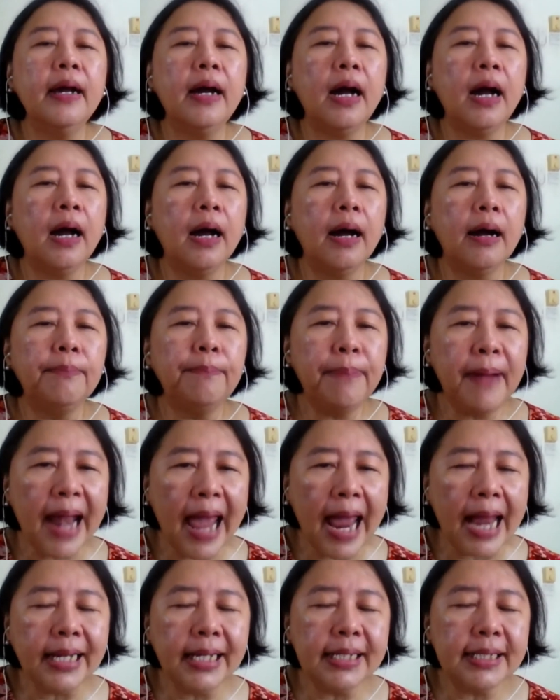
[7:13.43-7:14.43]

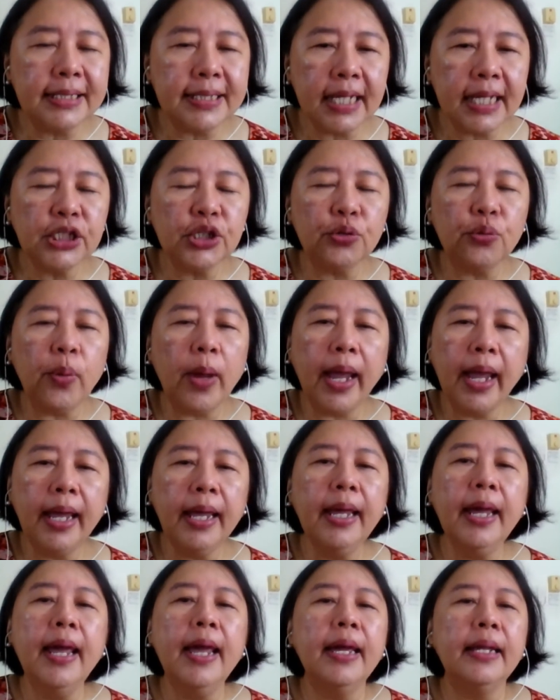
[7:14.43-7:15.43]
plan it in such a
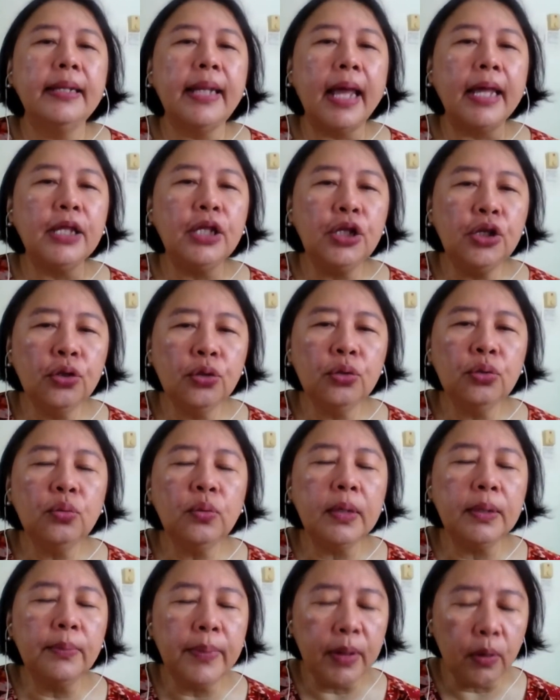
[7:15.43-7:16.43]
way that you
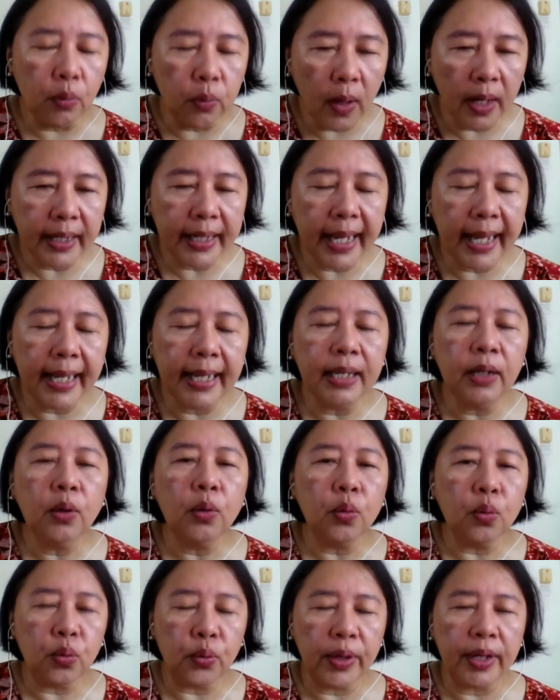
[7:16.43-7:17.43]
will be working
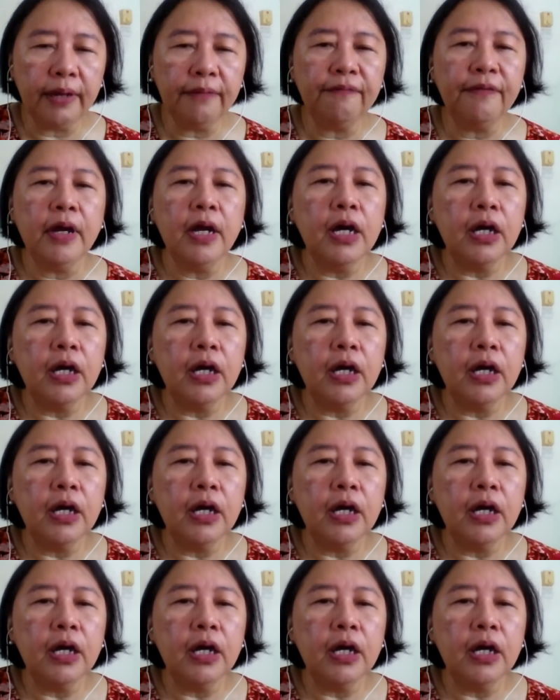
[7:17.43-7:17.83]
with